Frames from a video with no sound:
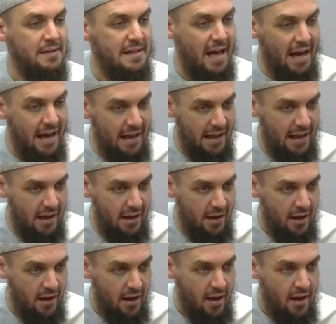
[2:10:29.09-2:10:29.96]
ta'ala
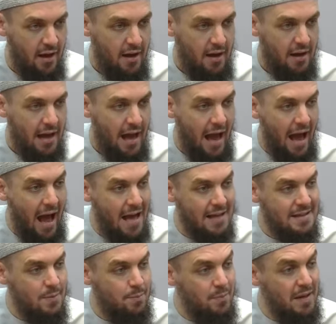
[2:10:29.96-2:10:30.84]

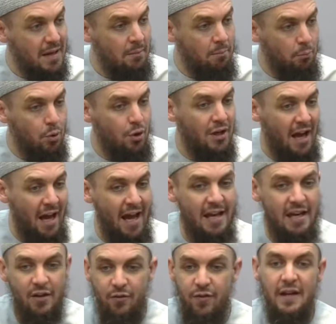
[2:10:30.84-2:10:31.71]
as being
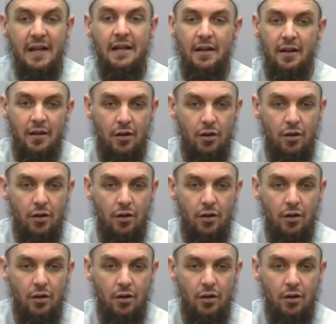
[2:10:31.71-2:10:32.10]
munharifin.